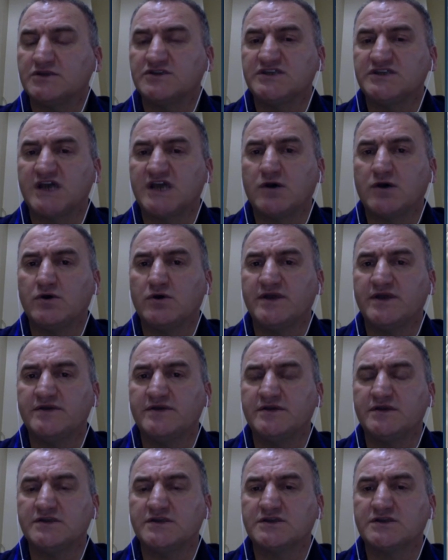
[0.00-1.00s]
Chow
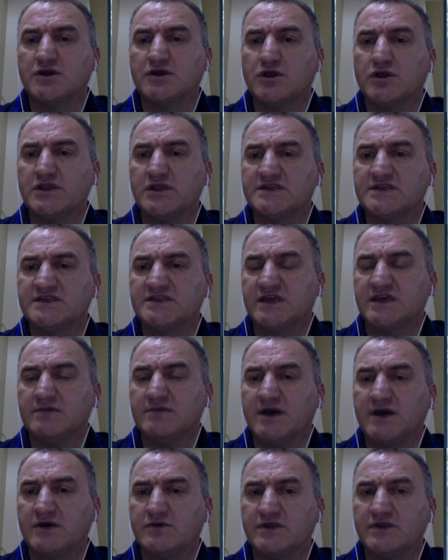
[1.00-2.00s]
and his colleagues
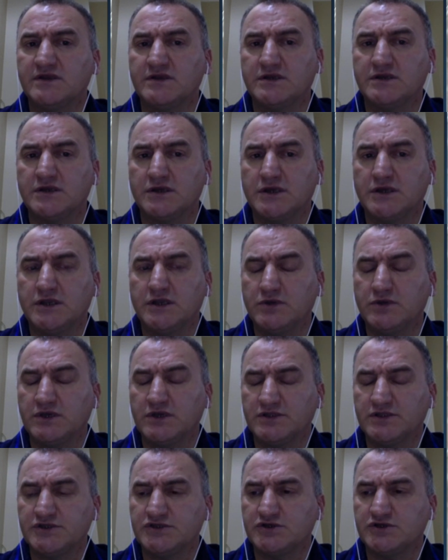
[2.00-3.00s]
came out in New
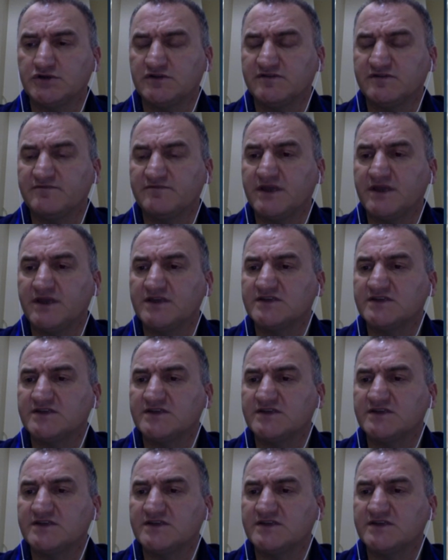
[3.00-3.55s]
England Journal of